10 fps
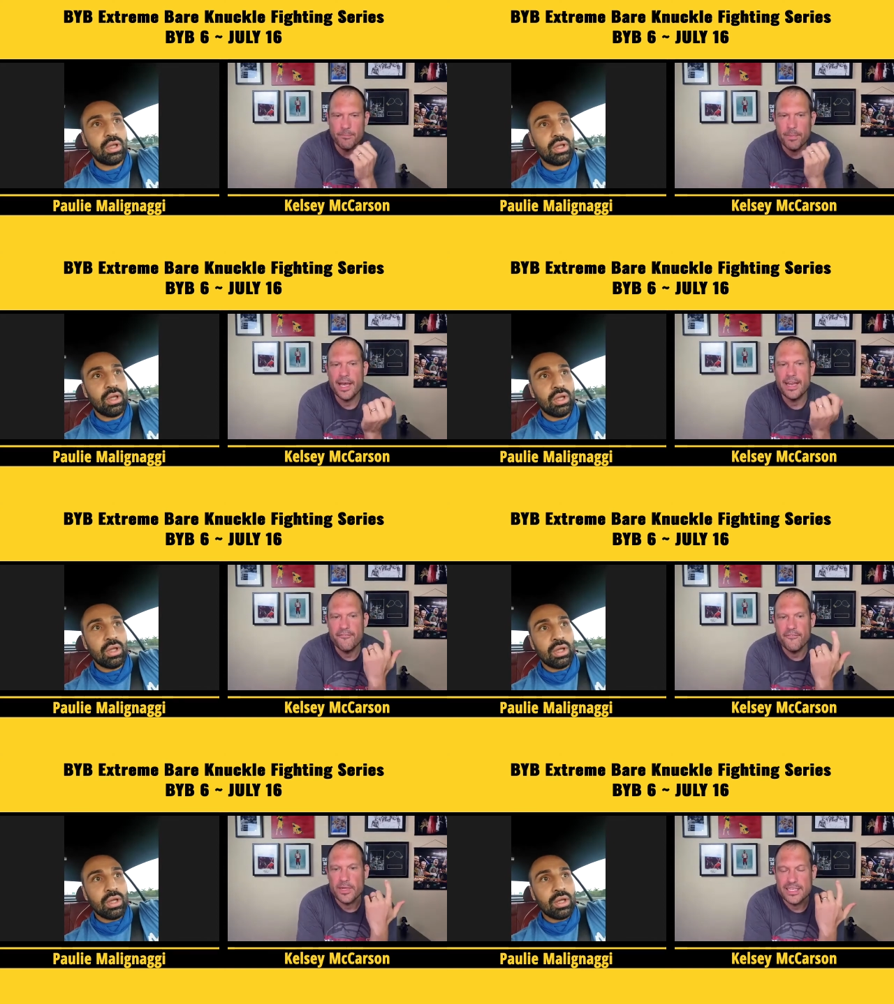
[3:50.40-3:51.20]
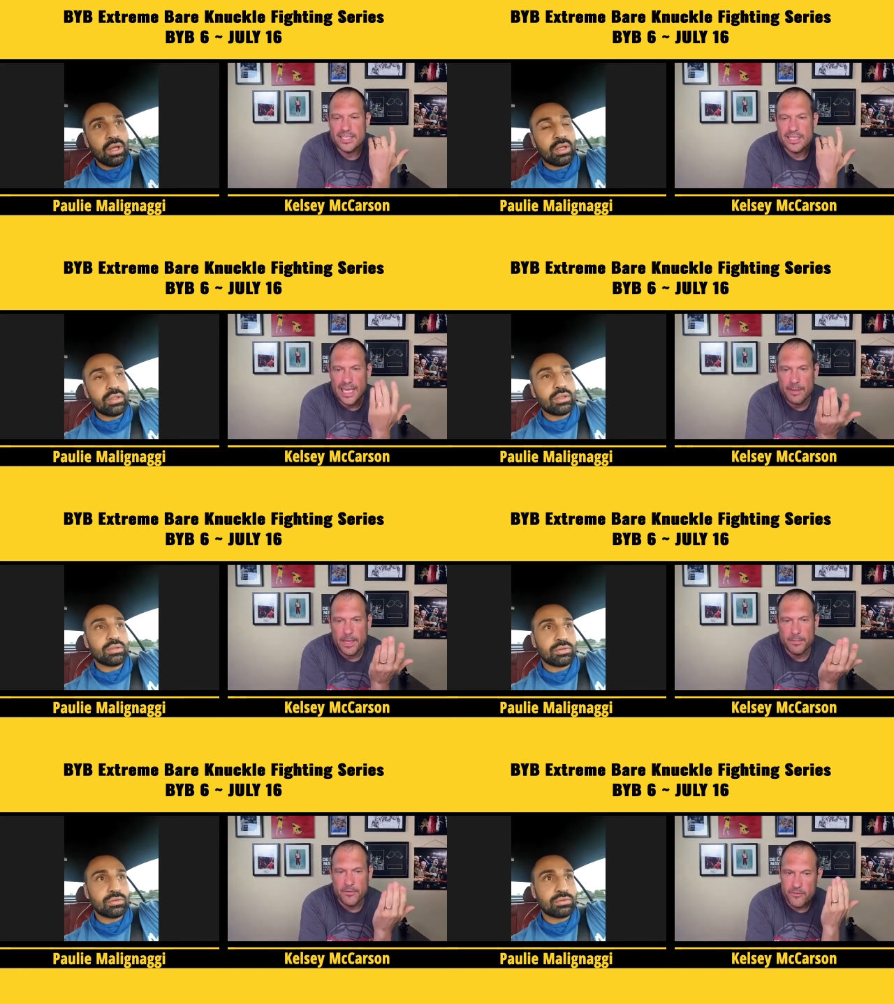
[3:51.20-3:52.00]
Speaker 1: But if it would keep
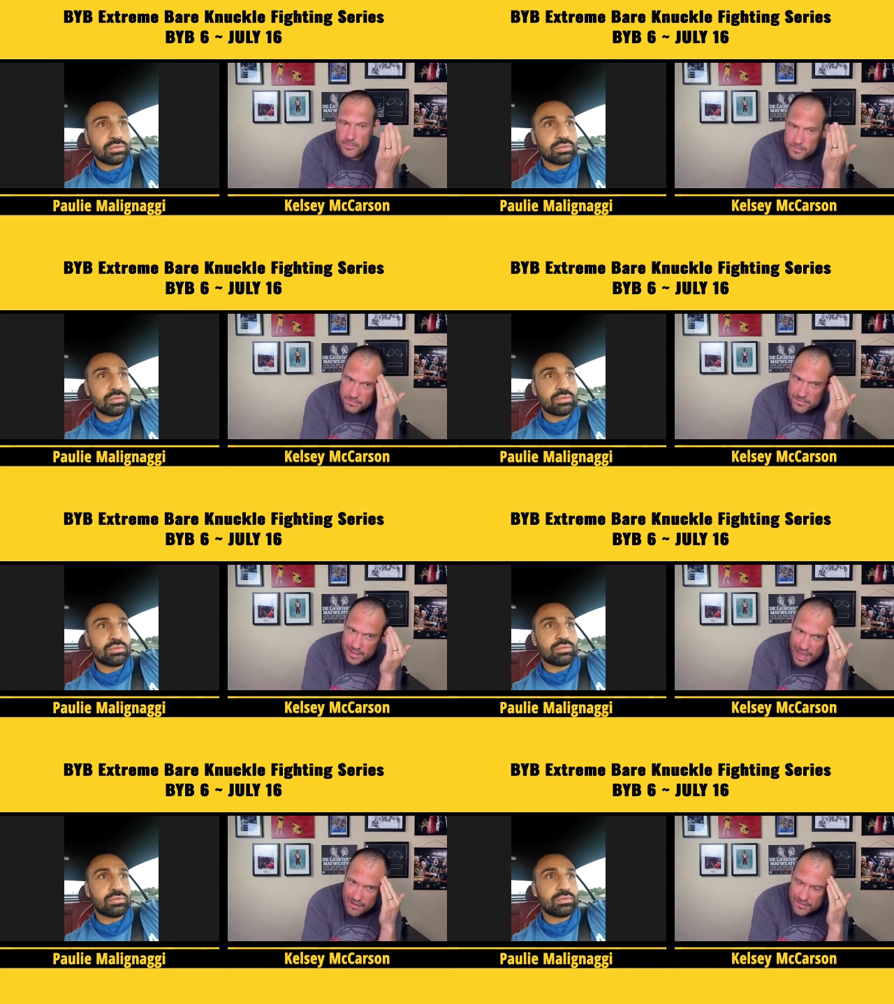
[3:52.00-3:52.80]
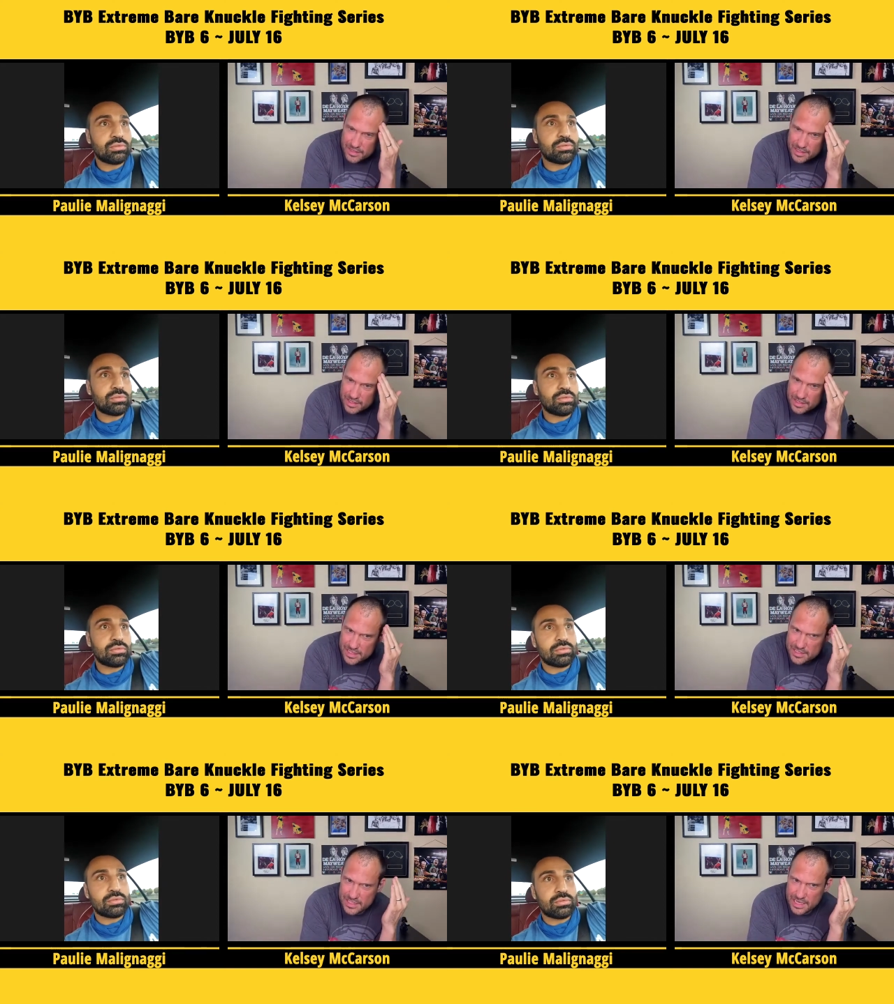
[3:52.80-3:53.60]
people from having the
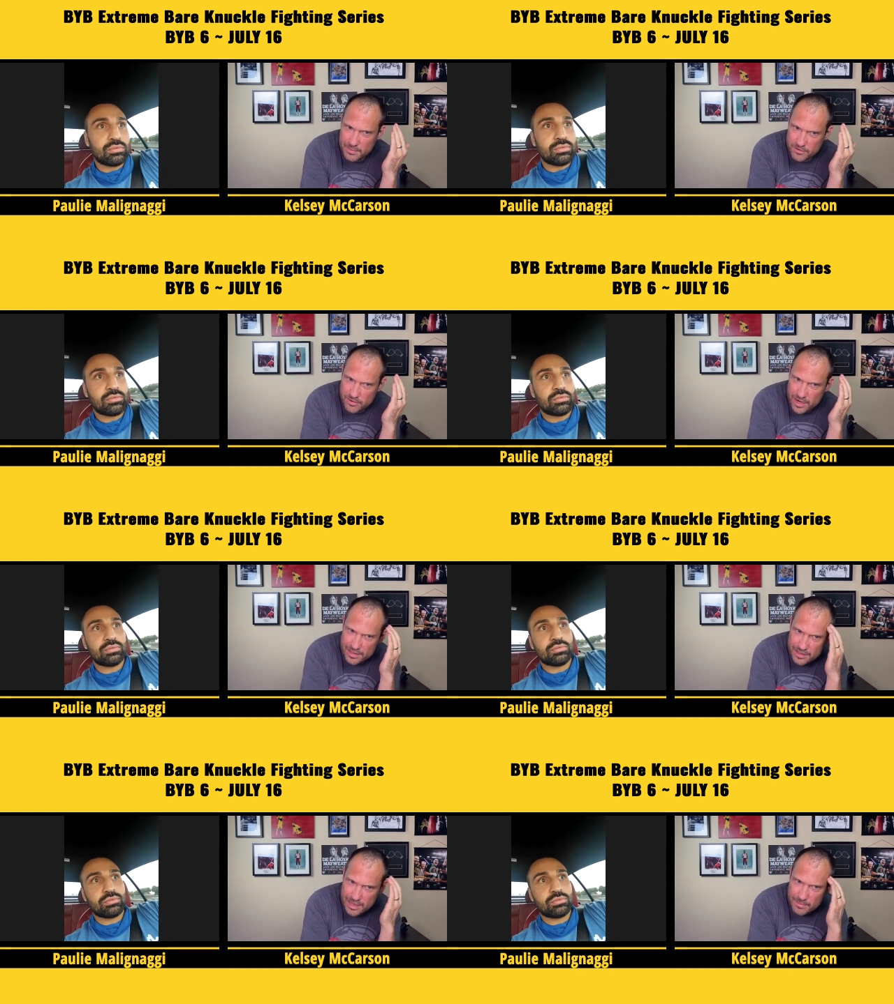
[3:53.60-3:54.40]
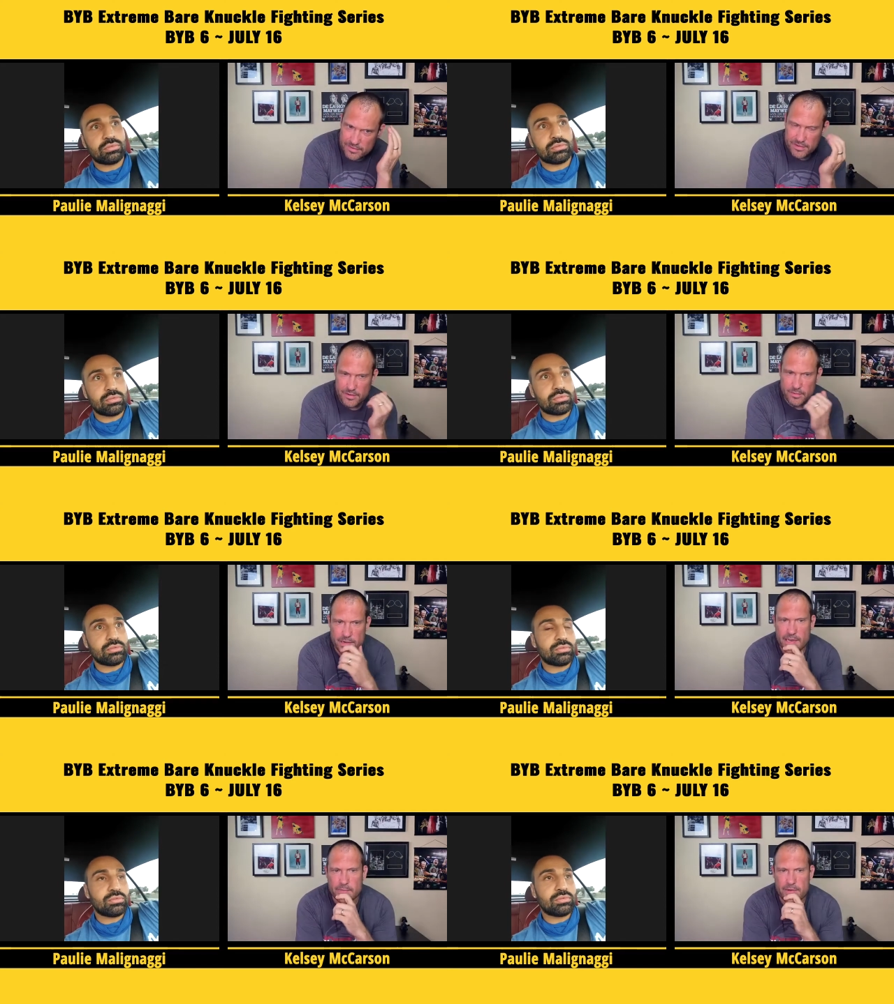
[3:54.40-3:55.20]
concussion damage, right, the damage to their
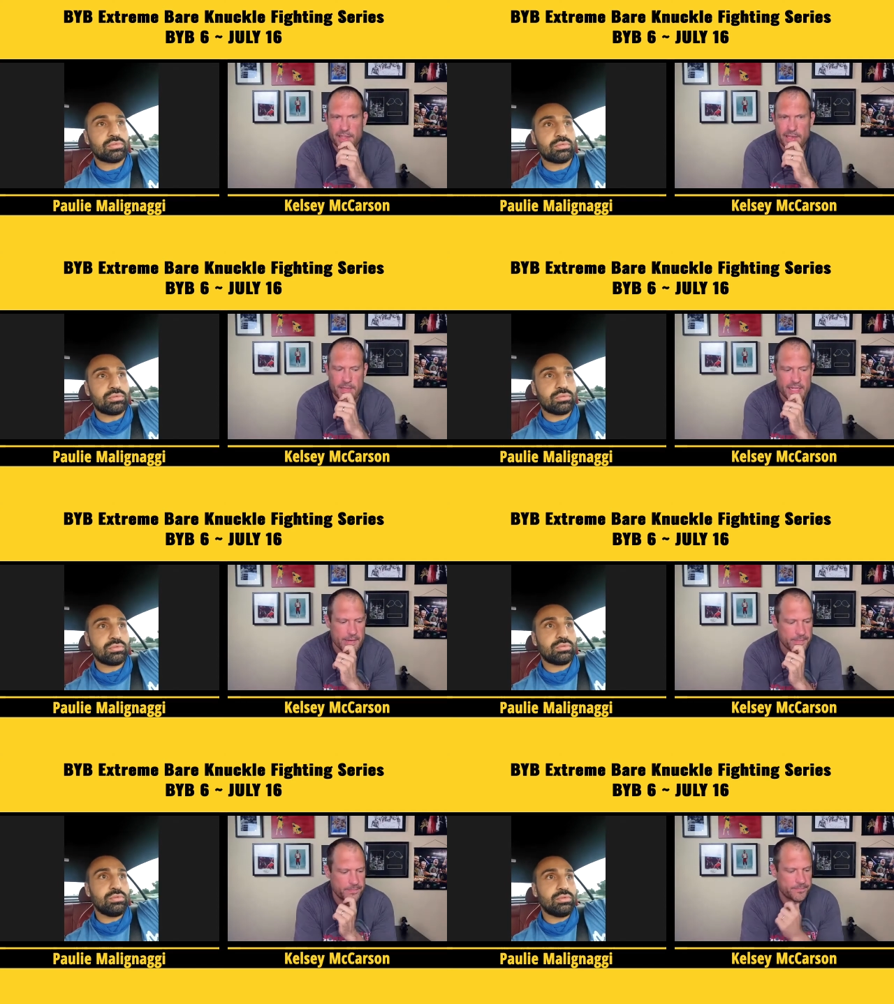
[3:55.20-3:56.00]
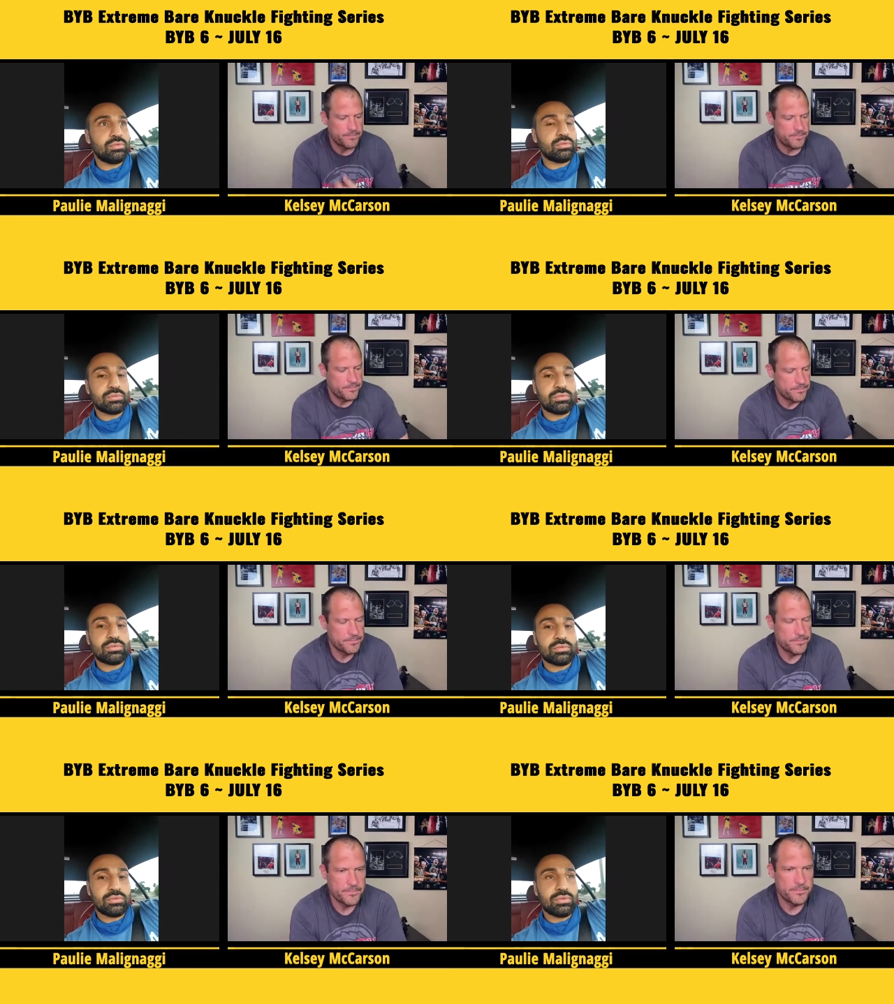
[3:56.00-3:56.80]
brain, what do you think about that?
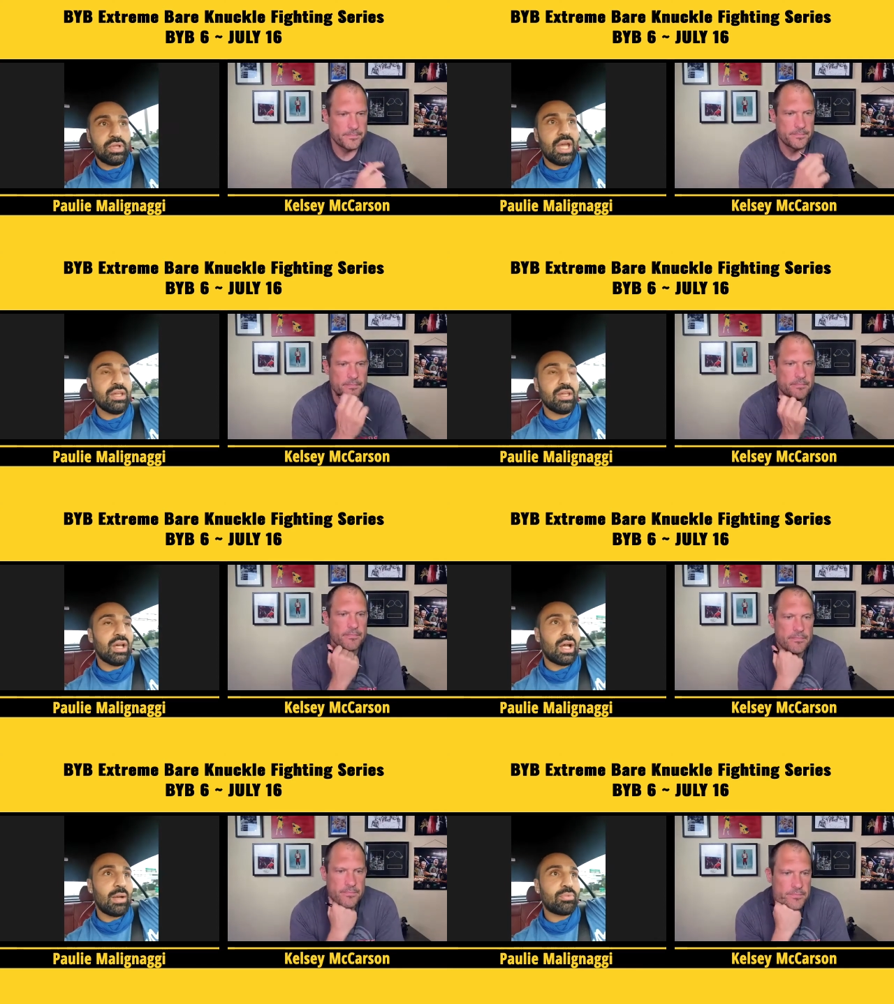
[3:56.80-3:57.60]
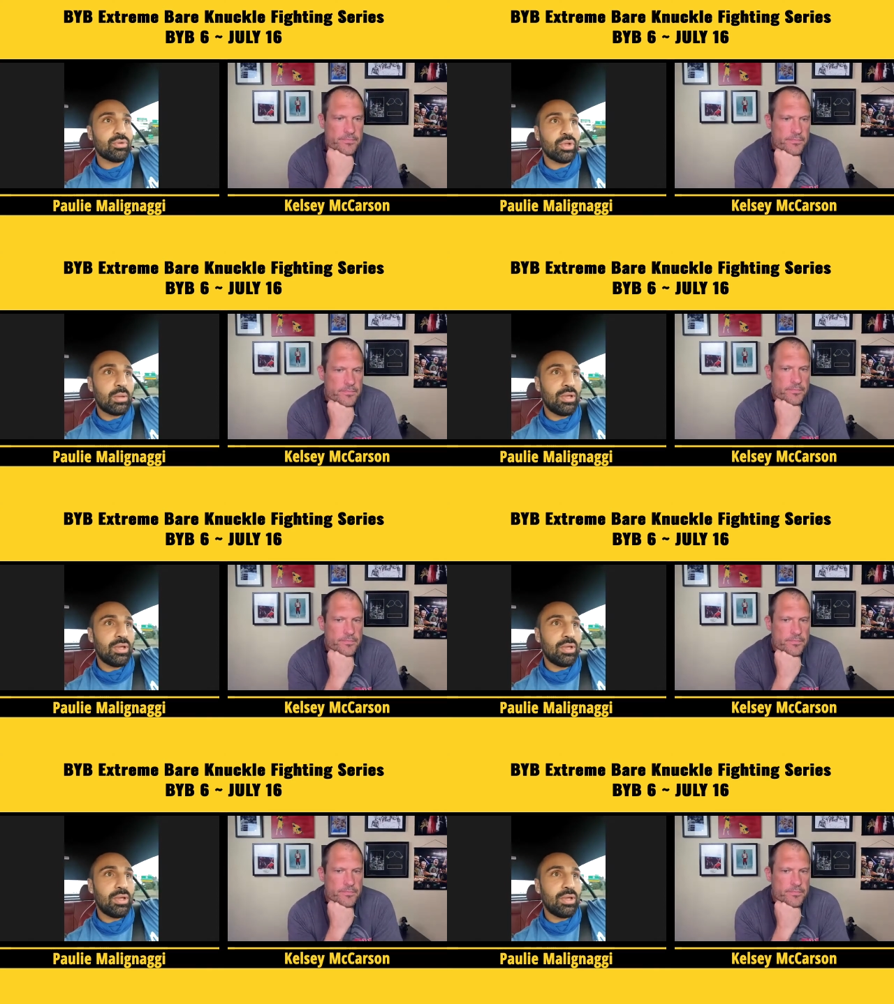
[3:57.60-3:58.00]
Speaker 2: Yeah, yeah, absolutely. I mean,